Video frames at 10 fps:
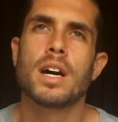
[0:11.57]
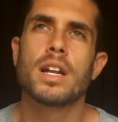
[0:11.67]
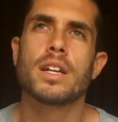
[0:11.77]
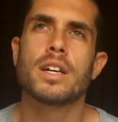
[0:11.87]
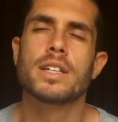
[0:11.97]
I
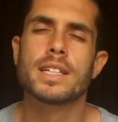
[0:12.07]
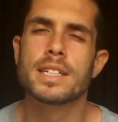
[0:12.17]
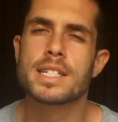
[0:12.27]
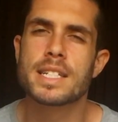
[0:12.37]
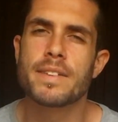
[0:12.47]
don't know,
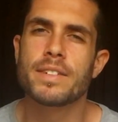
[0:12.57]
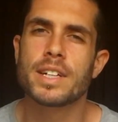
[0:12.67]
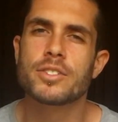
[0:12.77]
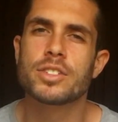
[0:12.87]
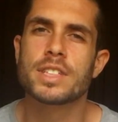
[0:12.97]
nearly
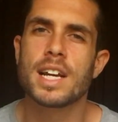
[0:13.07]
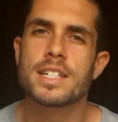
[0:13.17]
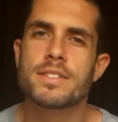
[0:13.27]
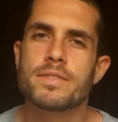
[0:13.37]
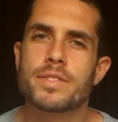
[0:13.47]

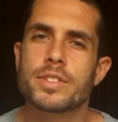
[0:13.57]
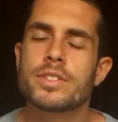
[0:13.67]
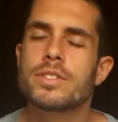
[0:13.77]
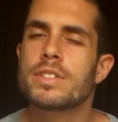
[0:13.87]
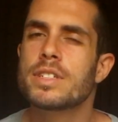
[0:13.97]
700,000
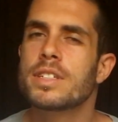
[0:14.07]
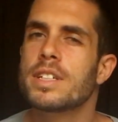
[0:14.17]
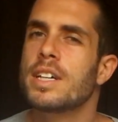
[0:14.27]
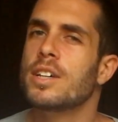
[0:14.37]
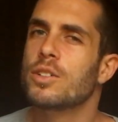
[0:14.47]
views
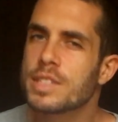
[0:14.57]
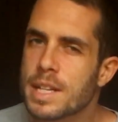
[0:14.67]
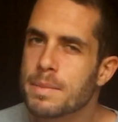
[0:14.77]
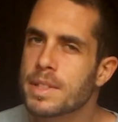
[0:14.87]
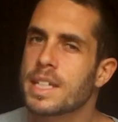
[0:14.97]
or
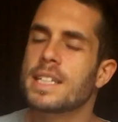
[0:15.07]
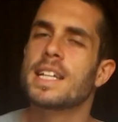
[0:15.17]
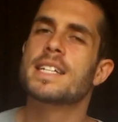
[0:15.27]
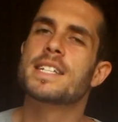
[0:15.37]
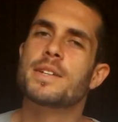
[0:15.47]
something in
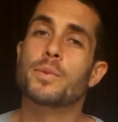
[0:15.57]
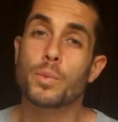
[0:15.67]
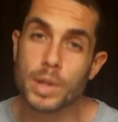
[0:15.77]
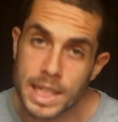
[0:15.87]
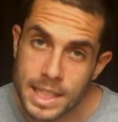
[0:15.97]
less than a
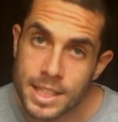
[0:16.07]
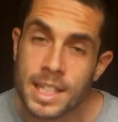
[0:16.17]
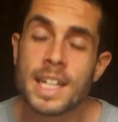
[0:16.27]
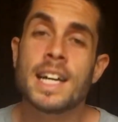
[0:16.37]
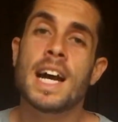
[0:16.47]
week.
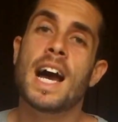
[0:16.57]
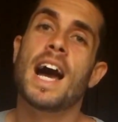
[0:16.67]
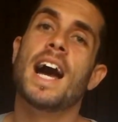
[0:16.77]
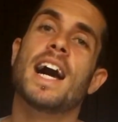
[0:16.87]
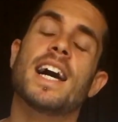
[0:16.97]

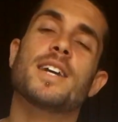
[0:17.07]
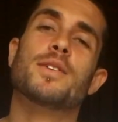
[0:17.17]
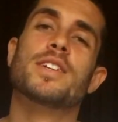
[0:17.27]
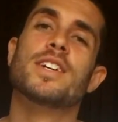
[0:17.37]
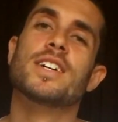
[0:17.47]

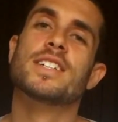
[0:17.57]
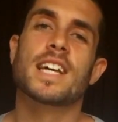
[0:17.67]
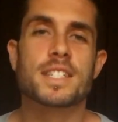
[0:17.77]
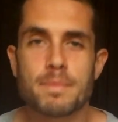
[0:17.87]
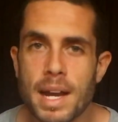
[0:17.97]
And
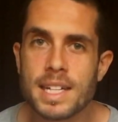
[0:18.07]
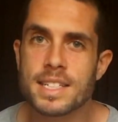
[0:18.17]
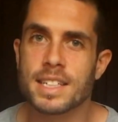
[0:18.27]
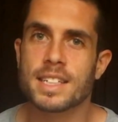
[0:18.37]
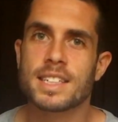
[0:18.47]
that's
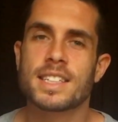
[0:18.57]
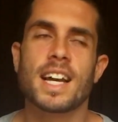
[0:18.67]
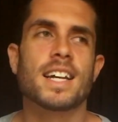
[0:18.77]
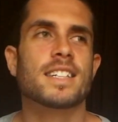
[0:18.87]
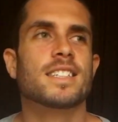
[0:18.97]
amazing
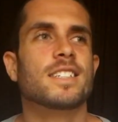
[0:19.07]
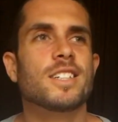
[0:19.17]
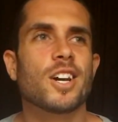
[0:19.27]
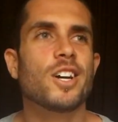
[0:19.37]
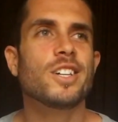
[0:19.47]
that,
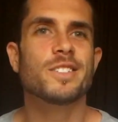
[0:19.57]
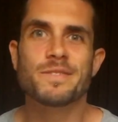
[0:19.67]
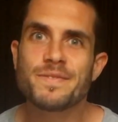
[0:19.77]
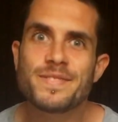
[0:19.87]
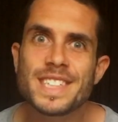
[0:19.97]

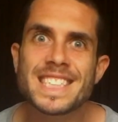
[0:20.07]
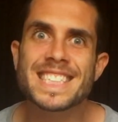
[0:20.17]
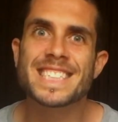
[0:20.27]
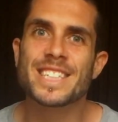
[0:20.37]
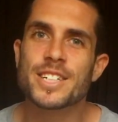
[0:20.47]

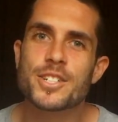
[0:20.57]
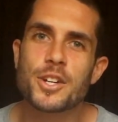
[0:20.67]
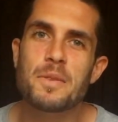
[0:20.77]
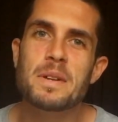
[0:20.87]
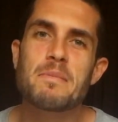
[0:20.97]
that's like
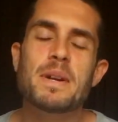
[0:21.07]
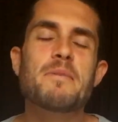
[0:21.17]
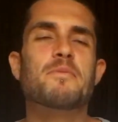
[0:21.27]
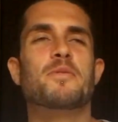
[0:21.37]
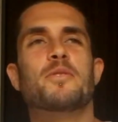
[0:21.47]
so many
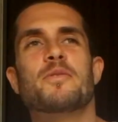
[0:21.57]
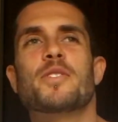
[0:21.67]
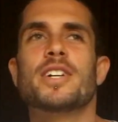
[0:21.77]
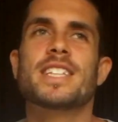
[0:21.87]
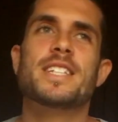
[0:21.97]
people who've
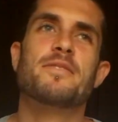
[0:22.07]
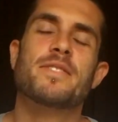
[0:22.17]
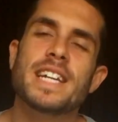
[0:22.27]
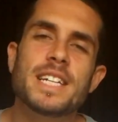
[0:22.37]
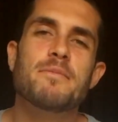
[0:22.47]
got this
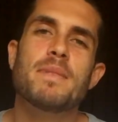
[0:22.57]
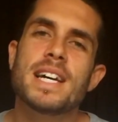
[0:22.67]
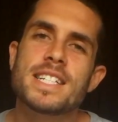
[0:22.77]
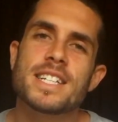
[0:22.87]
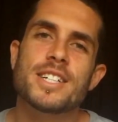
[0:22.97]
vegan
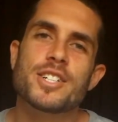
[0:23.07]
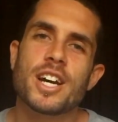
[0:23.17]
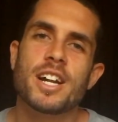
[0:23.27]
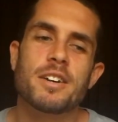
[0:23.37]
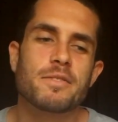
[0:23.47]
message.
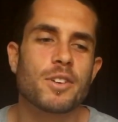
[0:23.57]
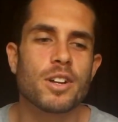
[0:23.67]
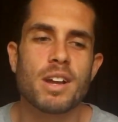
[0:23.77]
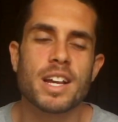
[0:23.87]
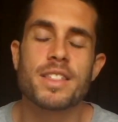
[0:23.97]
And I've
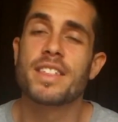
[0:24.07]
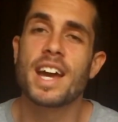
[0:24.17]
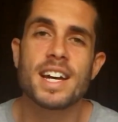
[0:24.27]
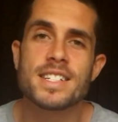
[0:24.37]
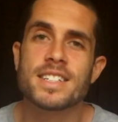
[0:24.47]
got like
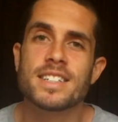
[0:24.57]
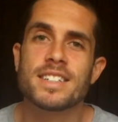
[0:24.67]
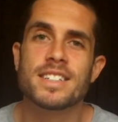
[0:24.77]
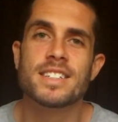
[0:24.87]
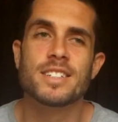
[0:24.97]

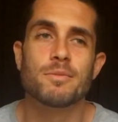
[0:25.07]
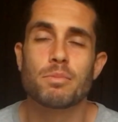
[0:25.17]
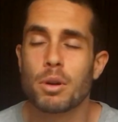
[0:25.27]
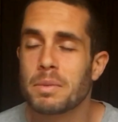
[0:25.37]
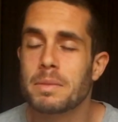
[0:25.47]
1,000,
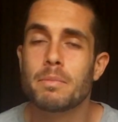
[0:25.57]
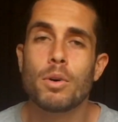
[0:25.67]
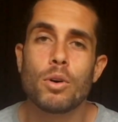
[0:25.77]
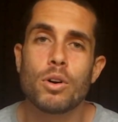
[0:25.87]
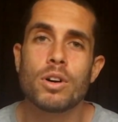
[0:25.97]
probably
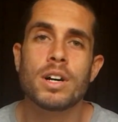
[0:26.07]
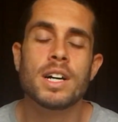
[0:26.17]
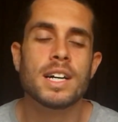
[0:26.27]
more,